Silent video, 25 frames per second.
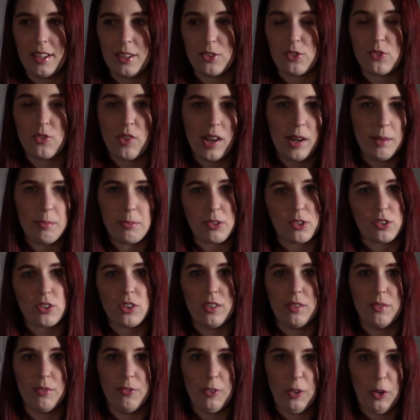straight up just
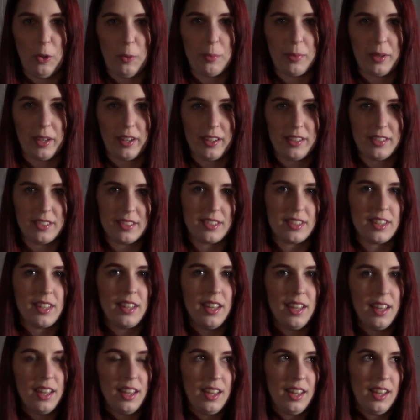couldn't film because
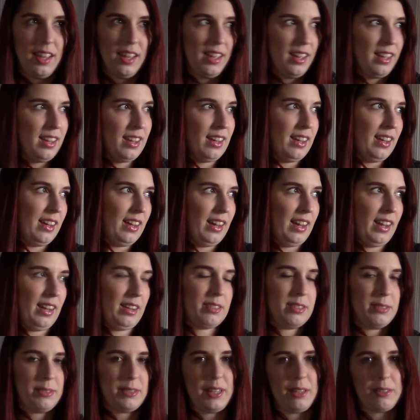
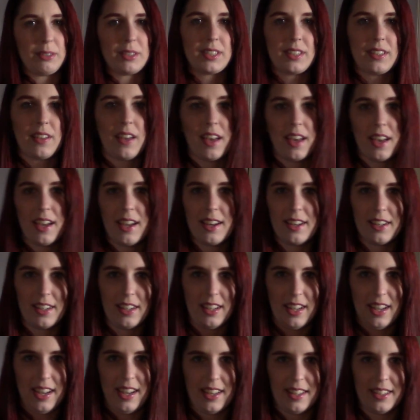I was outside and
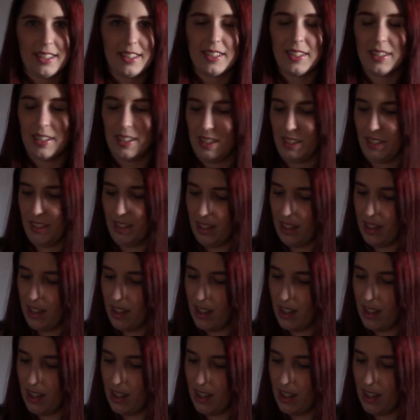I had to